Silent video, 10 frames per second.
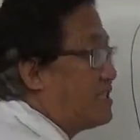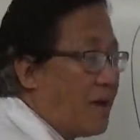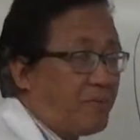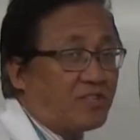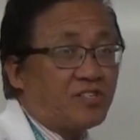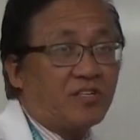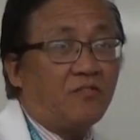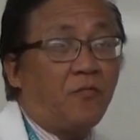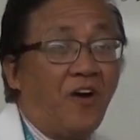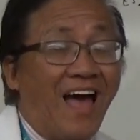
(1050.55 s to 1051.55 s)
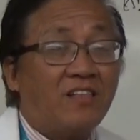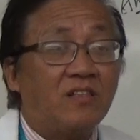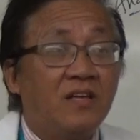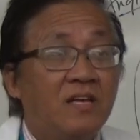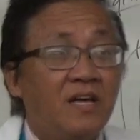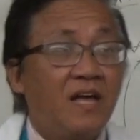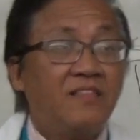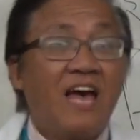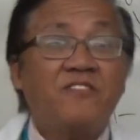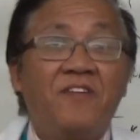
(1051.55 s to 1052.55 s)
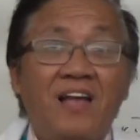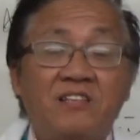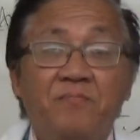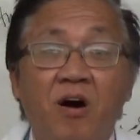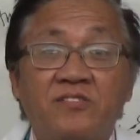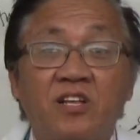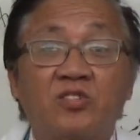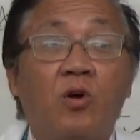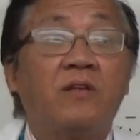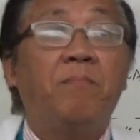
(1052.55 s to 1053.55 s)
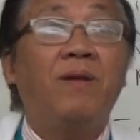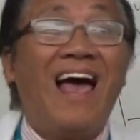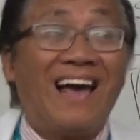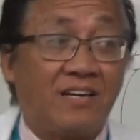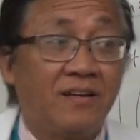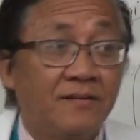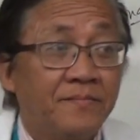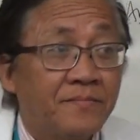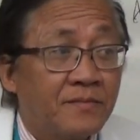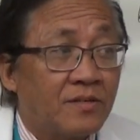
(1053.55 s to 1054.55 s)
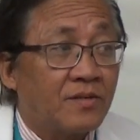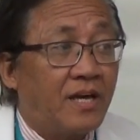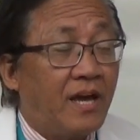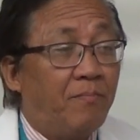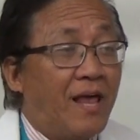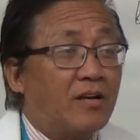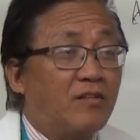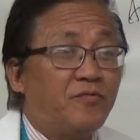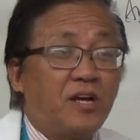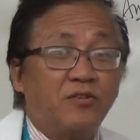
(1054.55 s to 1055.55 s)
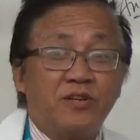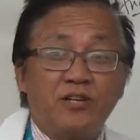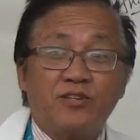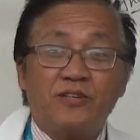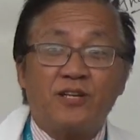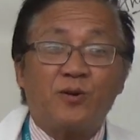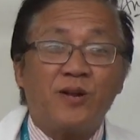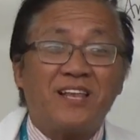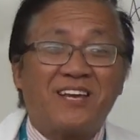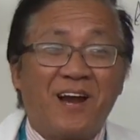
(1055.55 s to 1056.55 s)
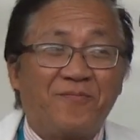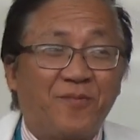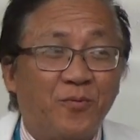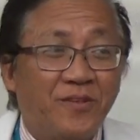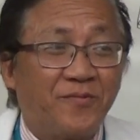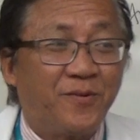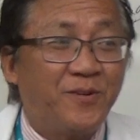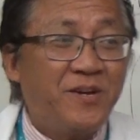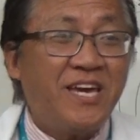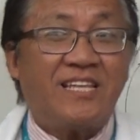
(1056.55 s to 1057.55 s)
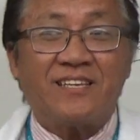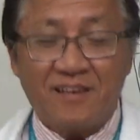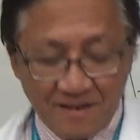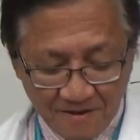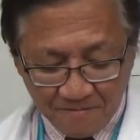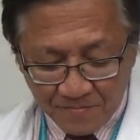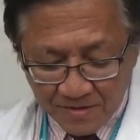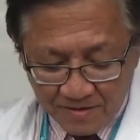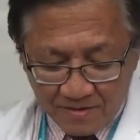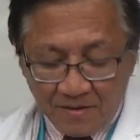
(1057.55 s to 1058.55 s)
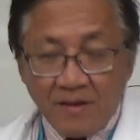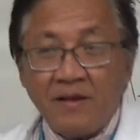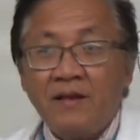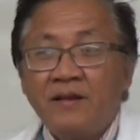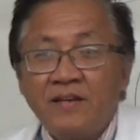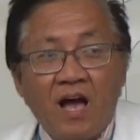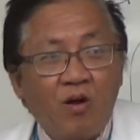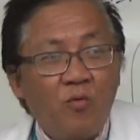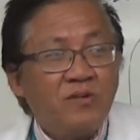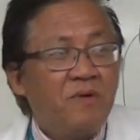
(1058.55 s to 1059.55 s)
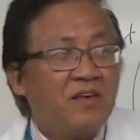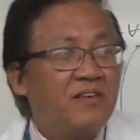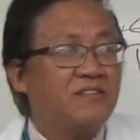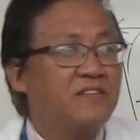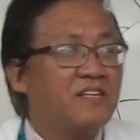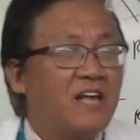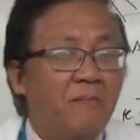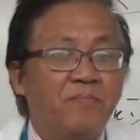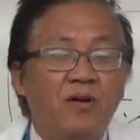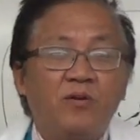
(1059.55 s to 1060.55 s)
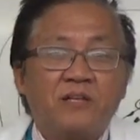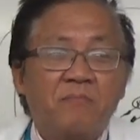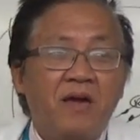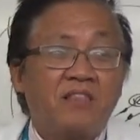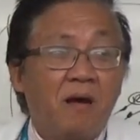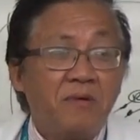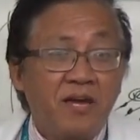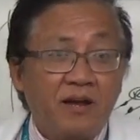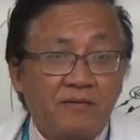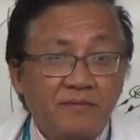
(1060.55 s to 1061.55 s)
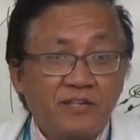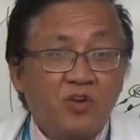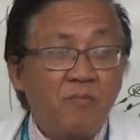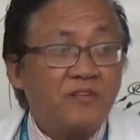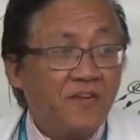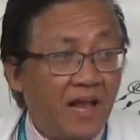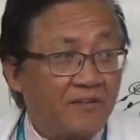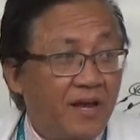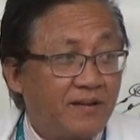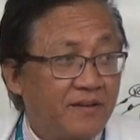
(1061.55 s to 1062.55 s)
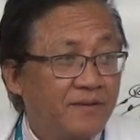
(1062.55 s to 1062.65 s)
Deposition of fat, and that fat deposit is called a plaque. Okay? A plaque of recognition that you're not careful with the food you eat. Now, I always make this as an example. Look at my tummy here. There's so much fat, right?